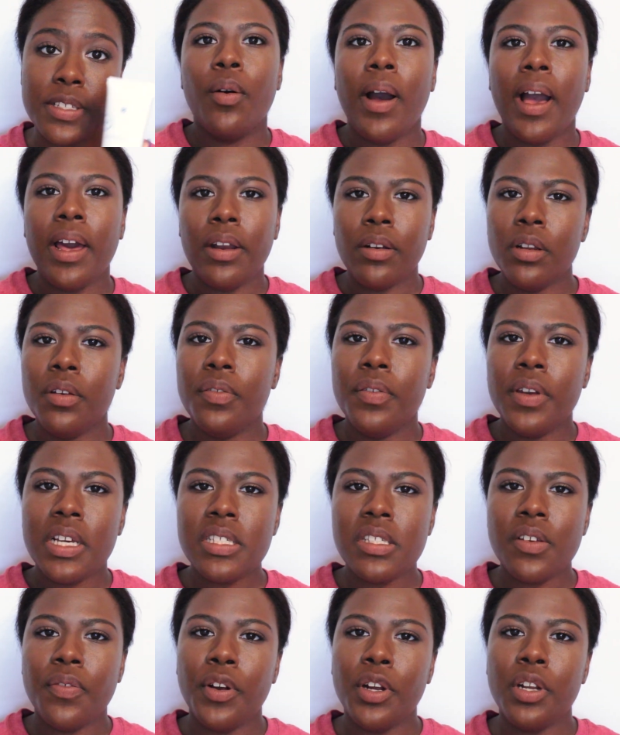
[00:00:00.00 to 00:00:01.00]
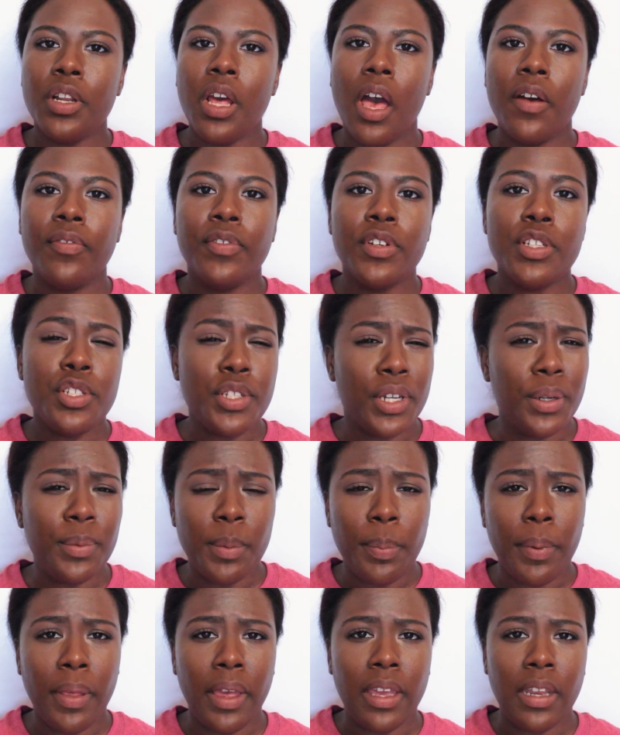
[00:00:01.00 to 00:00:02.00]
So I don't know if you guys have heard of
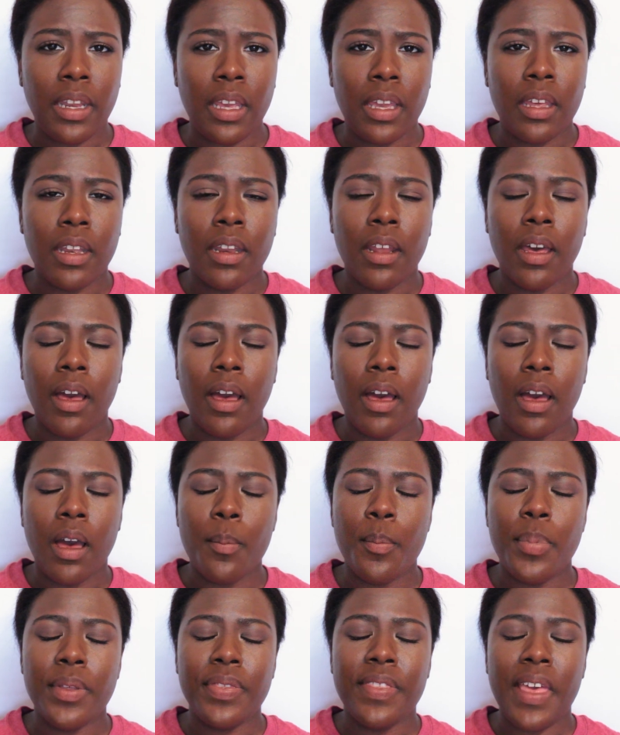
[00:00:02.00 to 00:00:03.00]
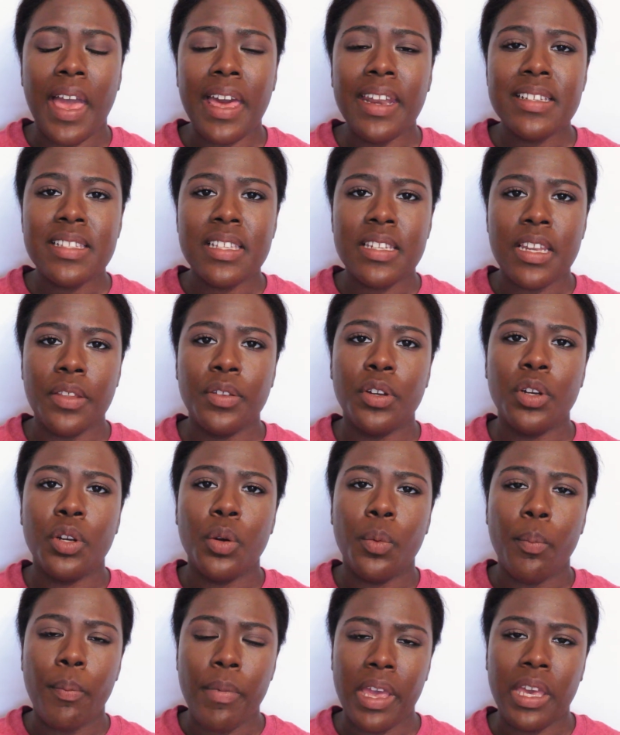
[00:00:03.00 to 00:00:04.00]
dermaplaning, but that is
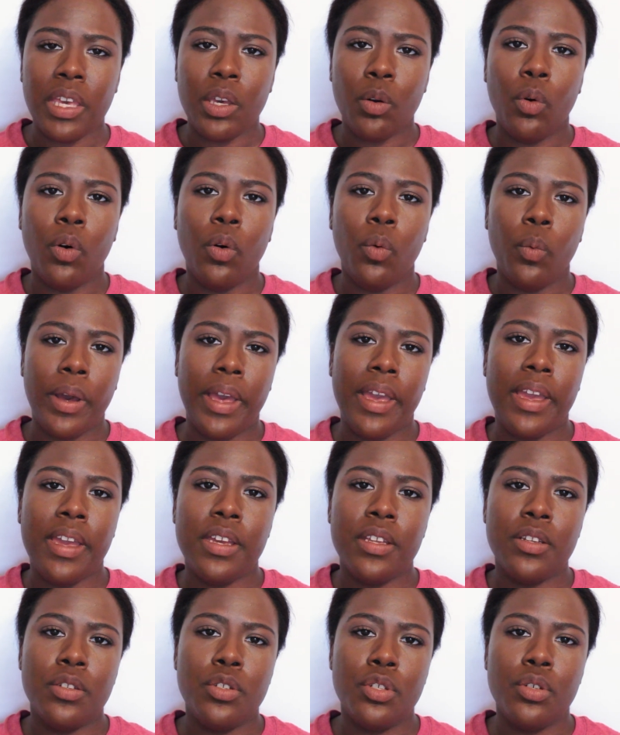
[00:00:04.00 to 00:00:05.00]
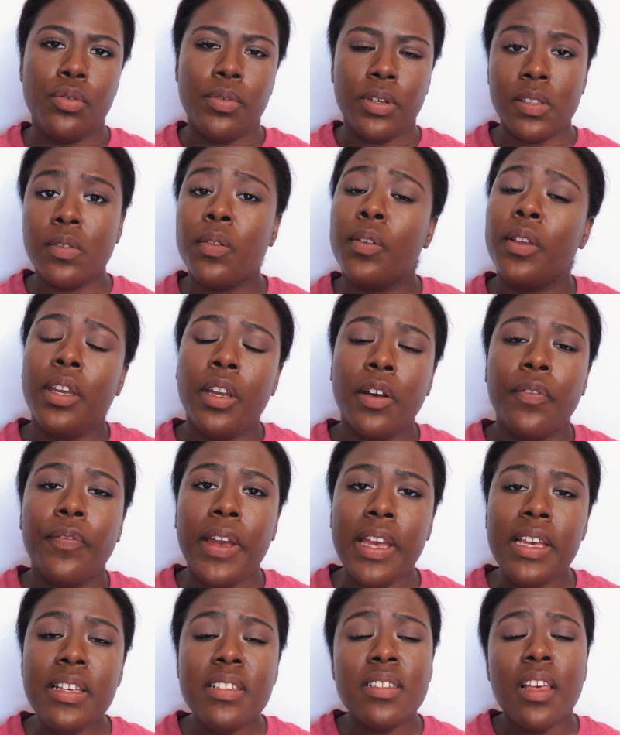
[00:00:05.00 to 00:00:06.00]
another manual way to exfoliate your
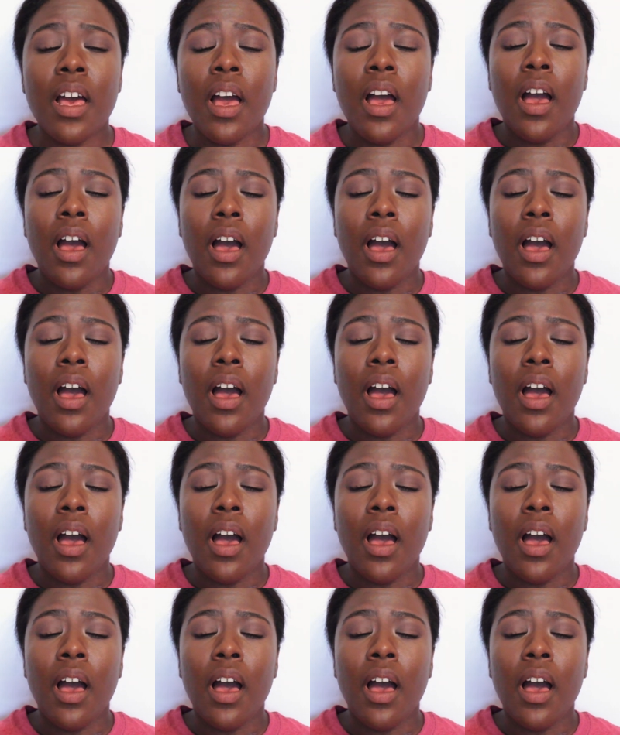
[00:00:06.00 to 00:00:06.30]
face.